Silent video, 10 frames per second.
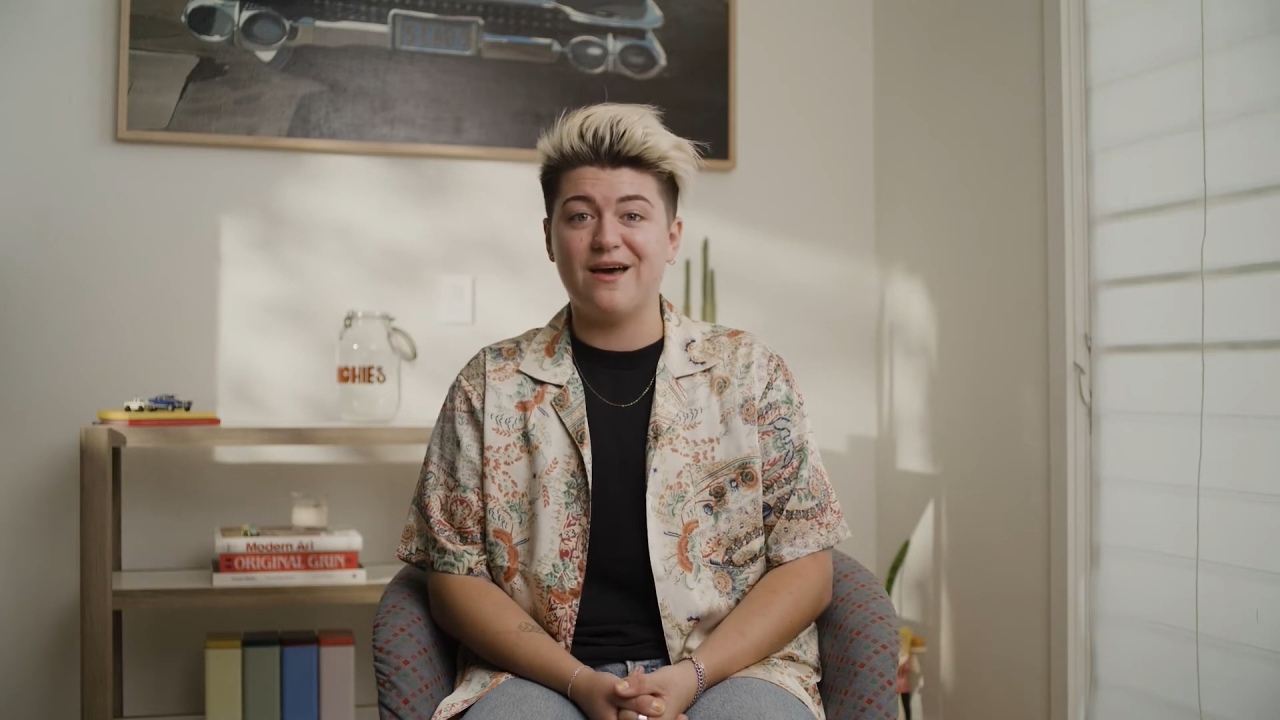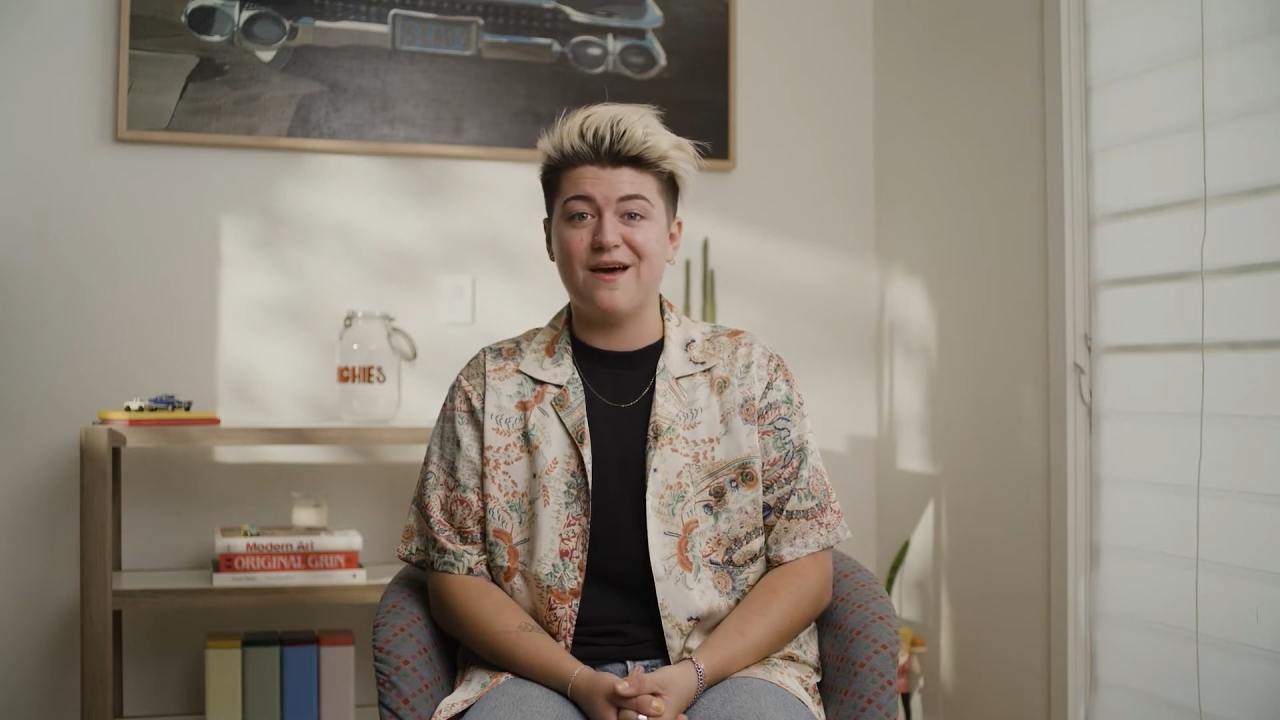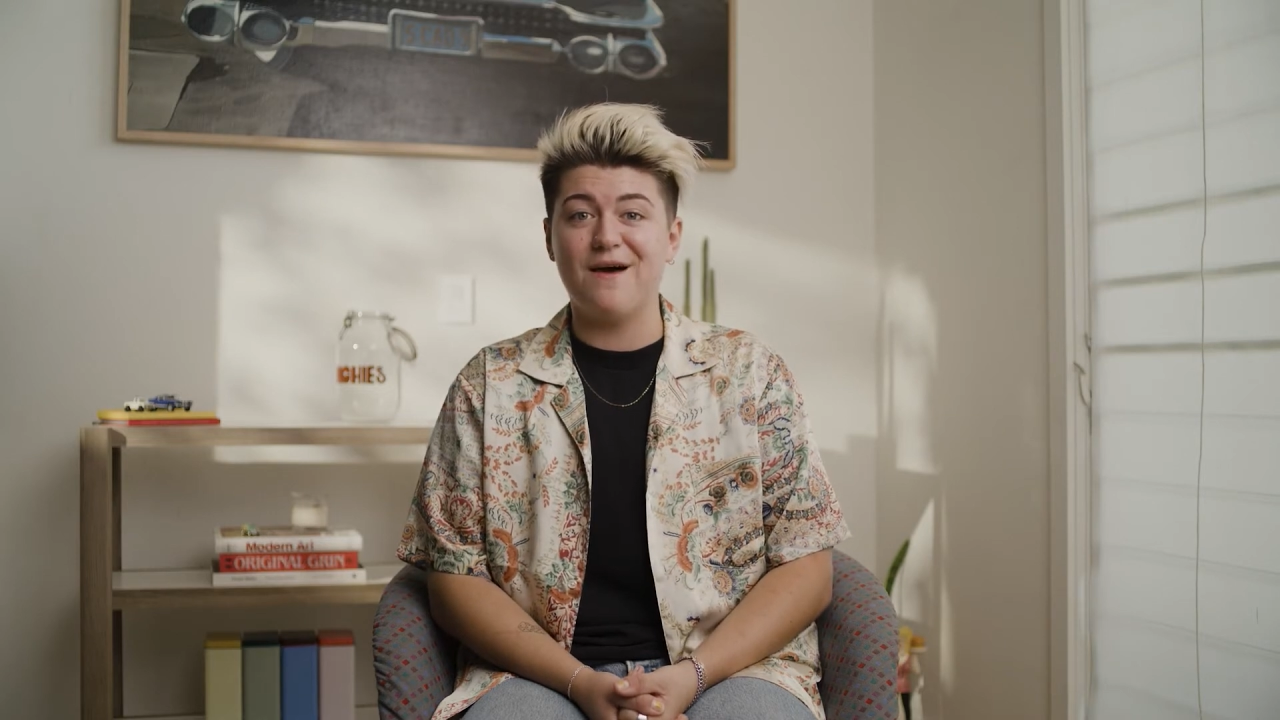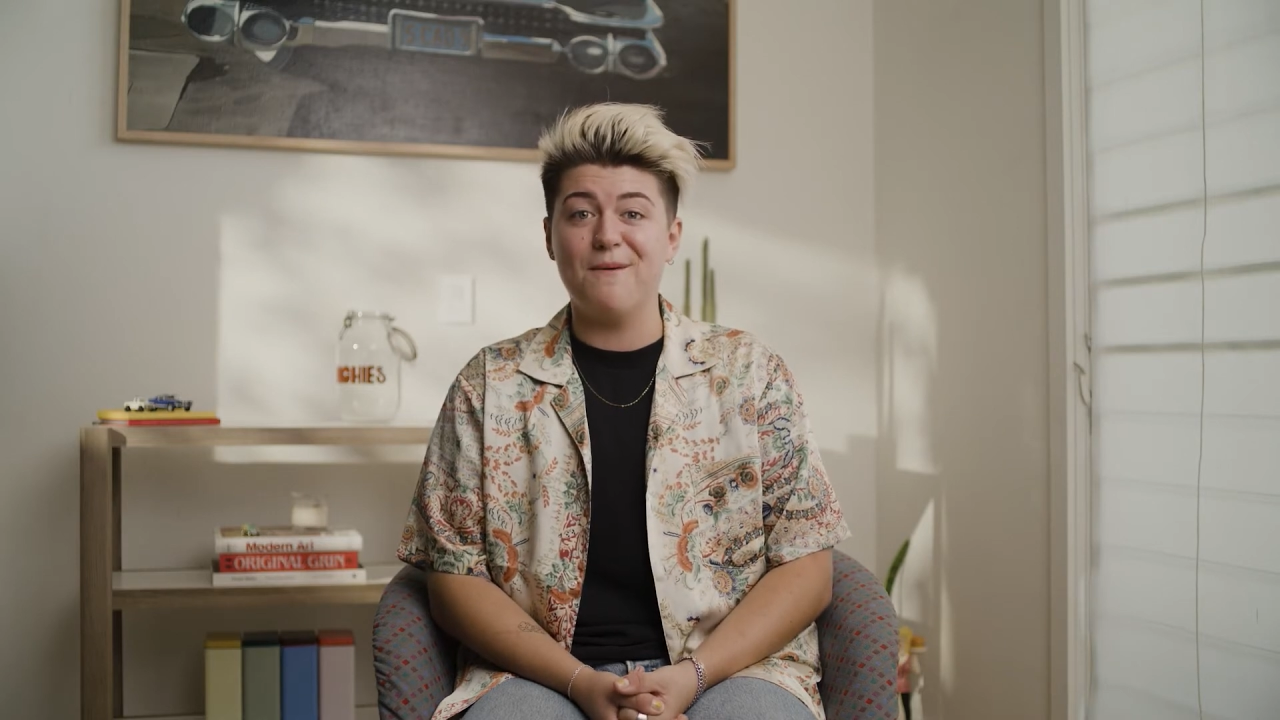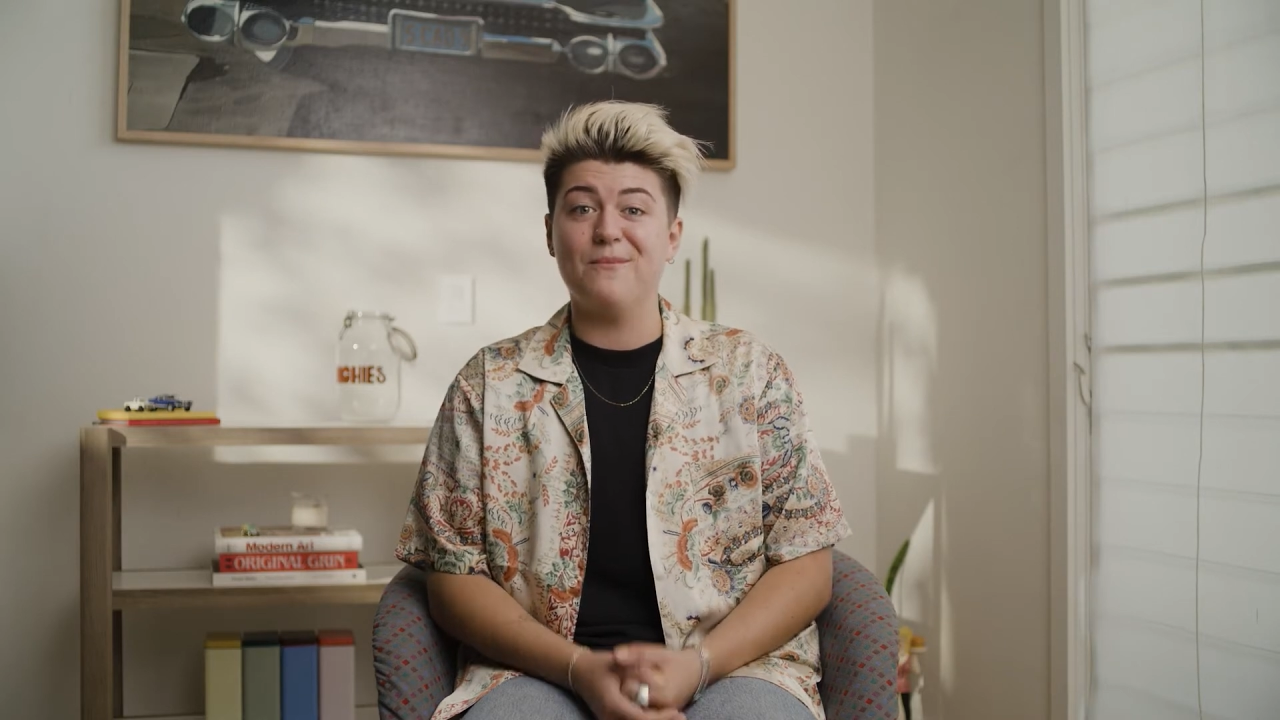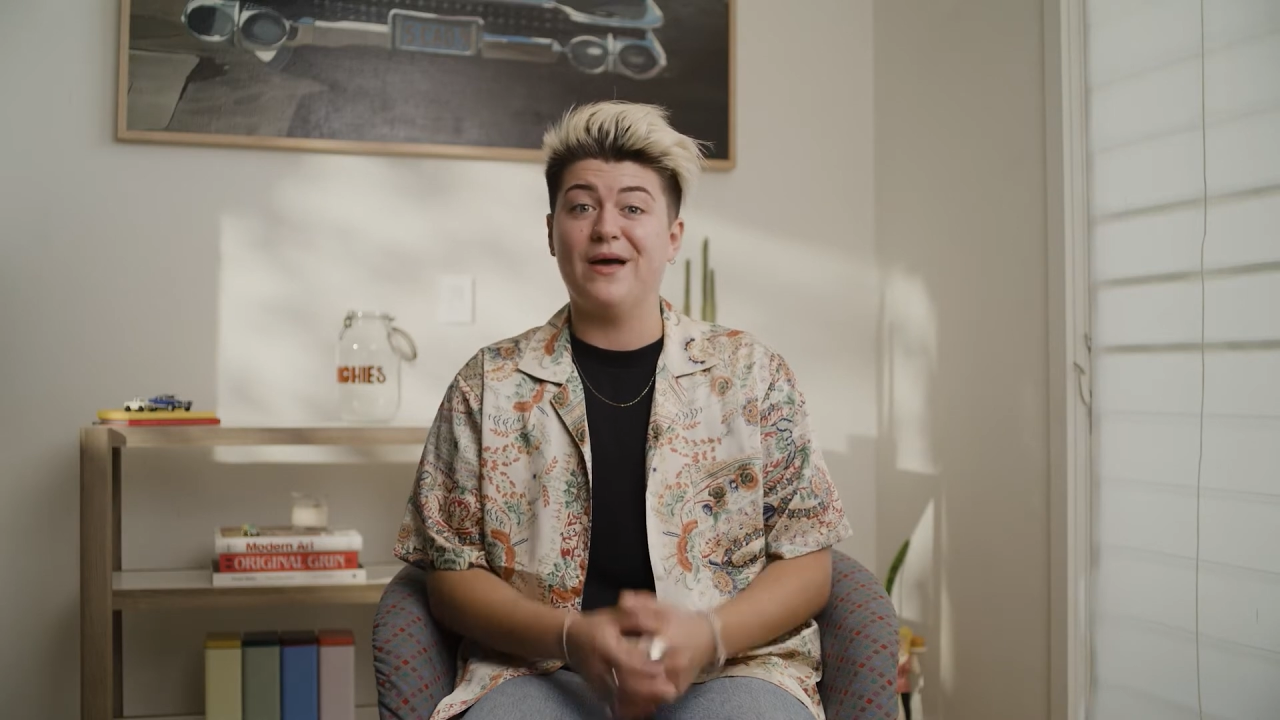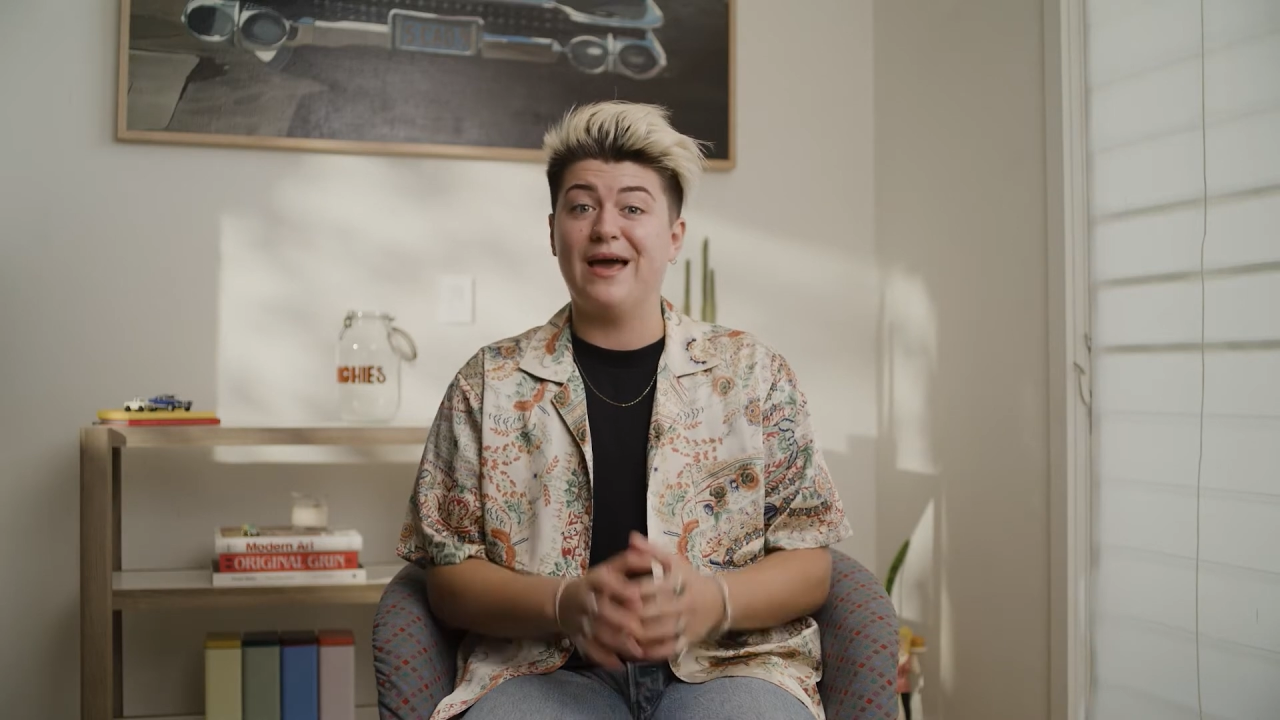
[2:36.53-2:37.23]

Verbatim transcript: um,